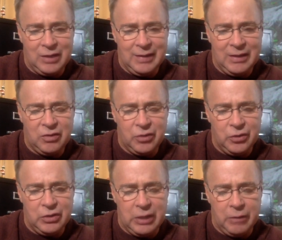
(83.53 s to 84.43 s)
Again, that's
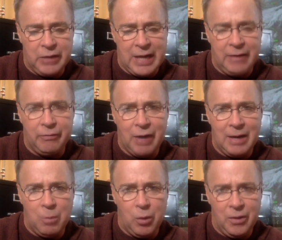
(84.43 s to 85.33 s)
Thursday overnight and
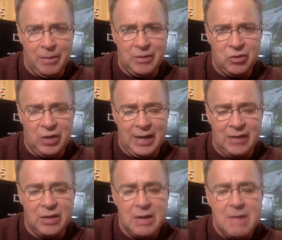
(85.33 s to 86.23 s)
Friday morning, the best chance.